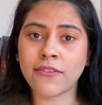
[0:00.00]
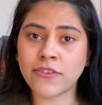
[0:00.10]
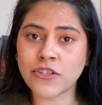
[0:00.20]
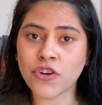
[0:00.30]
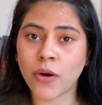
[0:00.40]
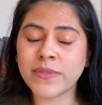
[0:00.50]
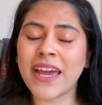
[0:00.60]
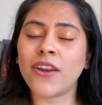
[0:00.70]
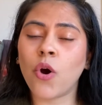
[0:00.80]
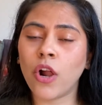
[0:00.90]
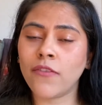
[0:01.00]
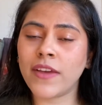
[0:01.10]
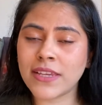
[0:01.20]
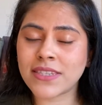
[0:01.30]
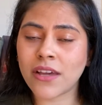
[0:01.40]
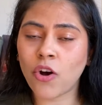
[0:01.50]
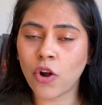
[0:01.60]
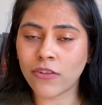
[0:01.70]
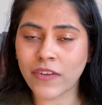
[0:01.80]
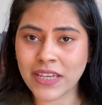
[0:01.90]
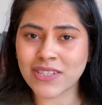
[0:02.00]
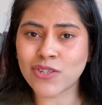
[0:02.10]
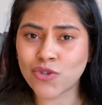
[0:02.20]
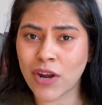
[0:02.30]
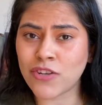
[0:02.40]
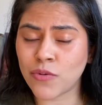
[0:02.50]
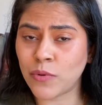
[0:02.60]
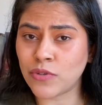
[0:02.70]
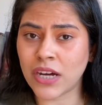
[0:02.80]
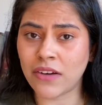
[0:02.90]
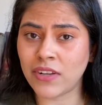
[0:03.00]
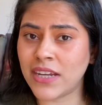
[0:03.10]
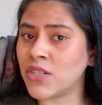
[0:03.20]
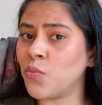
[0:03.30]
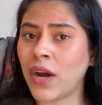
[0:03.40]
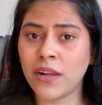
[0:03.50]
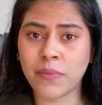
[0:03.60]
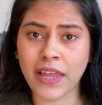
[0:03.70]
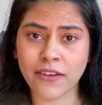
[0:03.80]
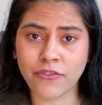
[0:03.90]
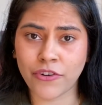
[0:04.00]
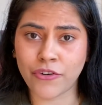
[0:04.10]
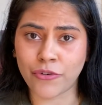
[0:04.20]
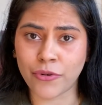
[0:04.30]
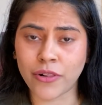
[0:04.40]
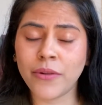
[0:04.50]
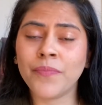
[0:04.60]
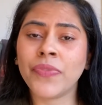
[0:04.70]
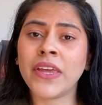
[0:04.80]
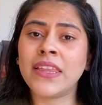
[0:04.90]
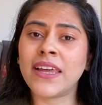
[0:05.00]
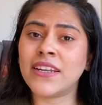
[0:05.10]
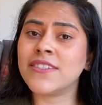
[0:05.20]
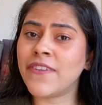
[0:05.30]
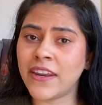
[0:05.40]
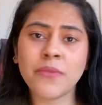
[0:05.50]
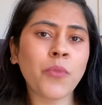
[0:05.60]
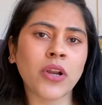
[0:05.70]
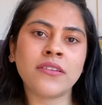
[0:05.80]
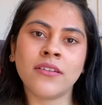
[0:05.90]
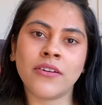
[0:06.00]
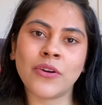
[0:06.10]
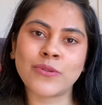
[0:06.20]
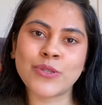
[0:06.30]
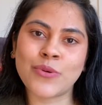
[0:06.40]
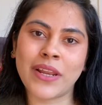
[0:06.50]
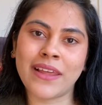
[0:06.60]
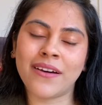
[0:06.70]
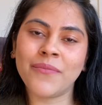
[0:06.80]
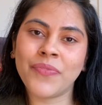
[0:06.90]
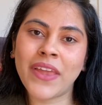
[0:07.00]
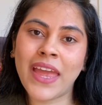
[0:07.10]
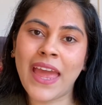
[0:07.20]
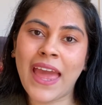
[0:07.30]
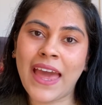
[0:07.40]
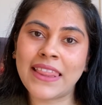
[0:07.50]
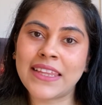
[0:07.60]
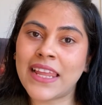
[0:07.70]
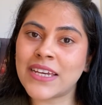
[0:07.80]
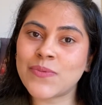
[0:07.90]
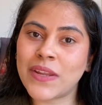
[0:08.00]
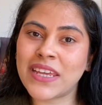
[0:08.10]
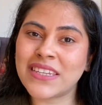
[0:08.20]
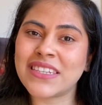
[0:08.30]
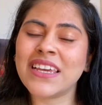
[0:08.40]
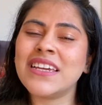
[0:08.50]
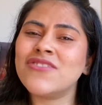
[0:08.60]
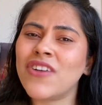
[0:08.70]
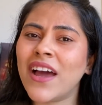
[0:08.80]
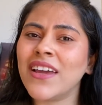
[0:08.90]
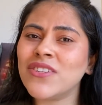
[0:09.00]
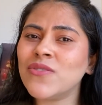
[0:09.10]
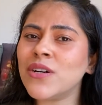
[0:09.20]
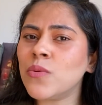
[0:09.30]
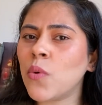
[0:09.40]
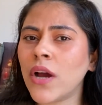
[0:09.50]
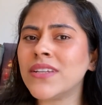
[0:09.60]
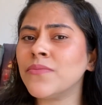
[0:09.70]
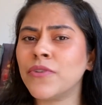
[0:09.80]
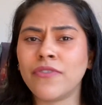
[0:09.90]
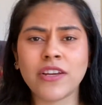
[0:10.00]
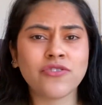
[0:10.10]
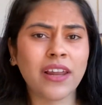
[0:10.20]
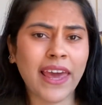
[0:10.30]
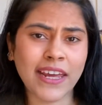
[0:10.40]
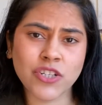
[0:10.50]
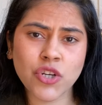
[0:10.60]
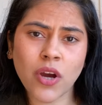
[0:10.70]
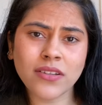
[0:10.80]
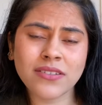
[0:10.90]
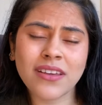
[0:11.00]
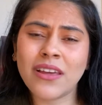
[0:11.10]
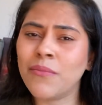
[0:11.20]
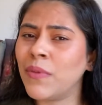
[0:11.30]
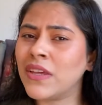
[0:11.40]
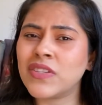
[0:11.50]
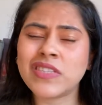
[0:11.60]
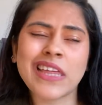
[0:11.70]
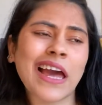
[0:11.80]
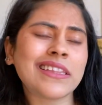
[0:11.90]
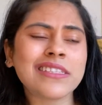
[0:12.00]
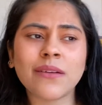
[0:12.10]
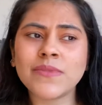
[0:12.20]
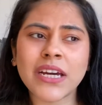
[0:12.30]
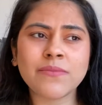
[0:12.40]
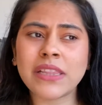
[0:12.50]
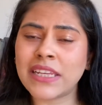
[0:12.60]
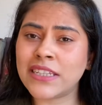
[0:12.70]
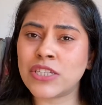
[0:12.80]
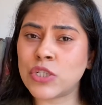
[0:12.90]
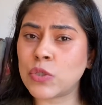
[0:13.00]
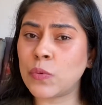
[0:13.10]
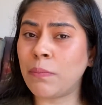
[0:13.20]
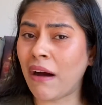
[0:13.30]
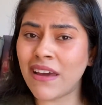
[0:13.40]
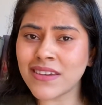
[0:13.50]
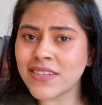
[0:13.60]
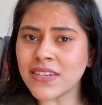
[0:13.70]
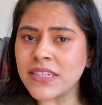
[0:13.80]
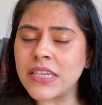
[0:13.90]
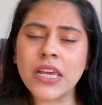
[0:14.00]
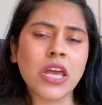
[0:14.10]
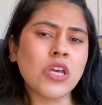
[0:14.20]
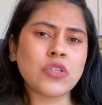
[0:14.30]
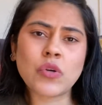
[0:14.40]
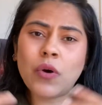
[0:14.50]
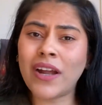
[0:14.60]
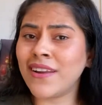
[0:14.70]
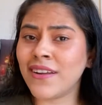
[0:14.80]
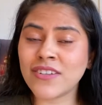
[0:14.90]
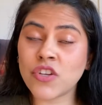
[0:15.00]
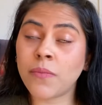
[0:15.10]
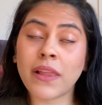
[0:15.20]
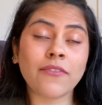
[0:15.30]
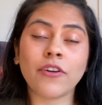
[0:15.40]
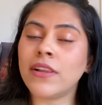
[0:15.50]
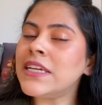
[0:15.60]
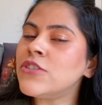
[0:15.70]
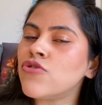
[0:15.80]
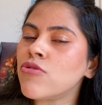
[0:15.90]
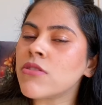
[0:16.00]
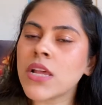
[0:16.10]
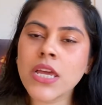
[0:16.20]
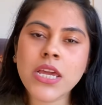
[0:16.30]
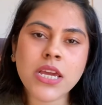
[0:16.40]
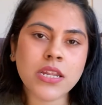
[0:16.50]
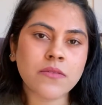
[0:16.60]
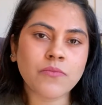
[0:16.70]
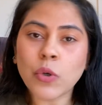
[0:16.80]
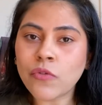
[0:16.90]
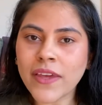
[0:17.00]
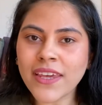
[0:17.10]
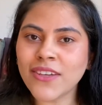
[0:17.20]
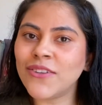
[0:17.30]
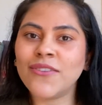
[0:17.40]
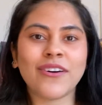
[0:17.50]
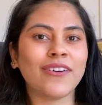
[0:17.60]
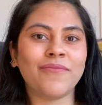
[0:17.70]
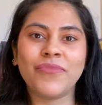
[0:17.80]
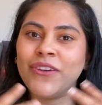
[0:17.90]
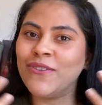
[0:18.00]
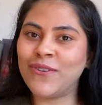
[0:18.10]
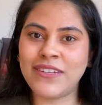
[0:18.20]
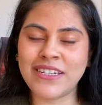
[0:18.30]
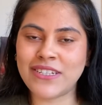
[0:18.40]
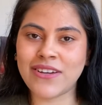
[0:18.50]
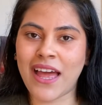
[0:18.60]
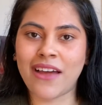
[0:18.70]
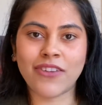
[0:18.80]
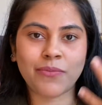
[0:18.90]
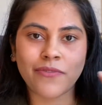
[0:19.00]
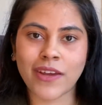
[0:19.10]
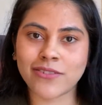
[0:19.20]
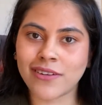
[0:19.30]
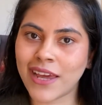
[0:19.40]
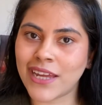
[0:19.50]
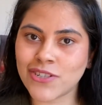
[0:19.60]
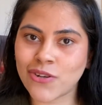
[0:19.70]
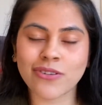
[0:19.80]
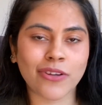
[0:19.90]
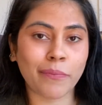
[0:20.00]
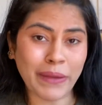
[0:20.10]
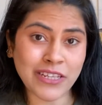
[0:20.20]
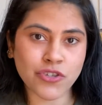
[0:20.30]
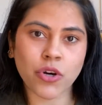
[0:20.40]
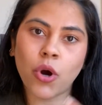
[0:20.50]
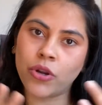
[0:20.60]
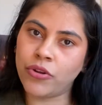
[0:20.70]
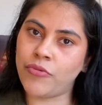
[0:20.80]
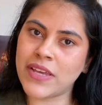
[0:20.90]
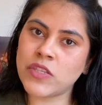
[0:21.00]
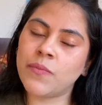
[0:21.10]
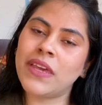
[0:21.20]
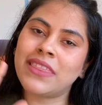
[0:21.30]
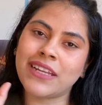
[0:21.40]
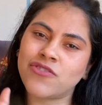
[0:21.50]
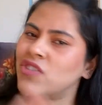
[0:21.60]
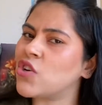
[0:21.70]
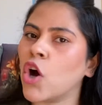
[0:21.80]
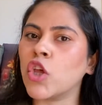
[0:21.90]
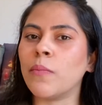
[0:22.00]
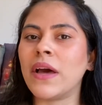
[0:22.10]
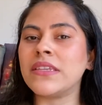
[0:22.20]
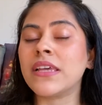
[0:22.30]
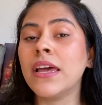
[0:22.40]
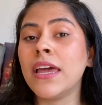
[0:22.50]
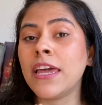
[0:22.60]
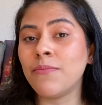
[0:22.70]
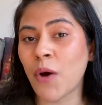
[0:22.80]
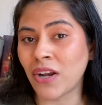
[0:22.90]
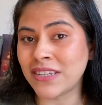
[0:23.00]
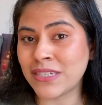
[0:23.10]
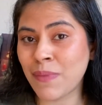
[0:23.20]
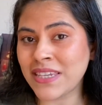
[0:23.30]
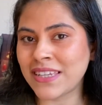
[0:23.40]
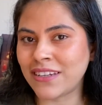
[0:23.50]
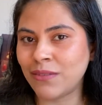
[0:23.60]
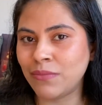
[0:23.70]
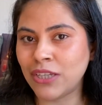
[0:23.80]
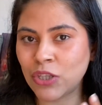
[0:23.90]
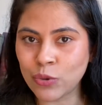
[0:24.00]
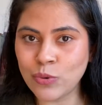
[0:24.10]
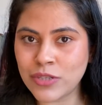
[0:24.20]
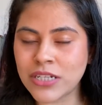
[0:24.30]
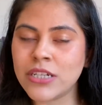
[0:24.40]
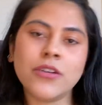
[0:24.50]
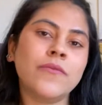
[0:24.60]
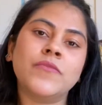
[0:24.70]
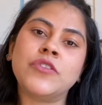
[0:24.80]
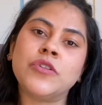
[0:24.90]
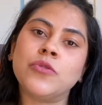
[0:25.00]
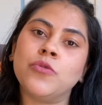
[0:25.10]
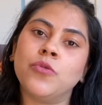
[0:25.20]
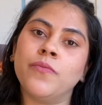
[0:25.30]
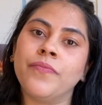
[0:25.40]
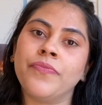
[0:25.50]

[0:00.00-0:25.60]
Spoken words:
for jobs, and always, always try to upload a cover letter while applying for a role. That is very important here in Australia. And the last one is try to avoid professional headshots, because that sometimes leads to biases. So unless you're applying for a lead role in a movie, you don't need to have your professional headshot or your picture on your resume. That just occupies important space that can be used to